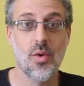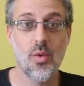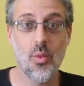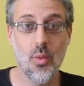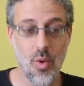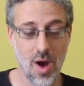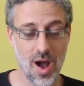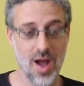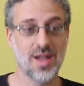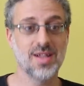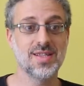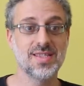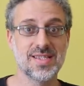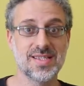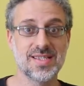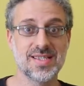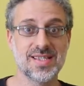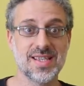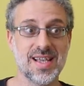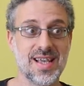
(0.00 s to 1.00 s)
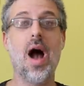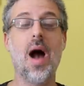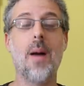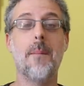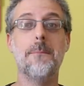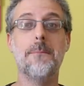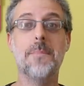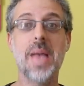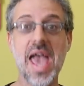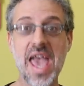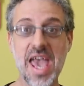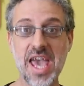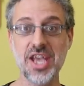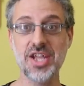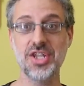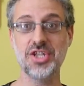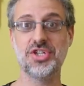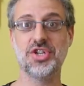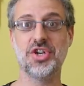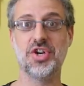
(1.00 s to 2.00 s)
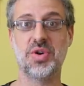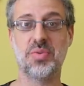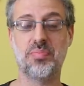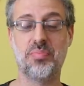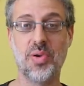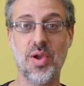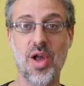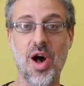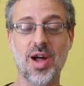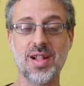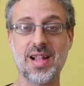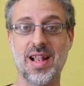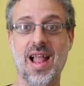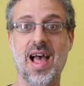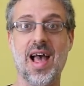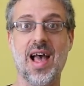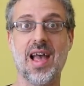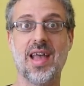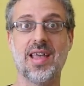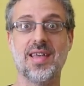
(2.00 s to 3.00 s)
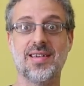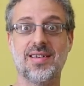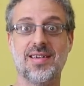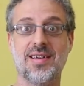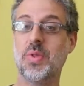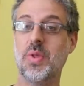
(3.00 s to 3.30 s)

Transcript: Once a major plot line.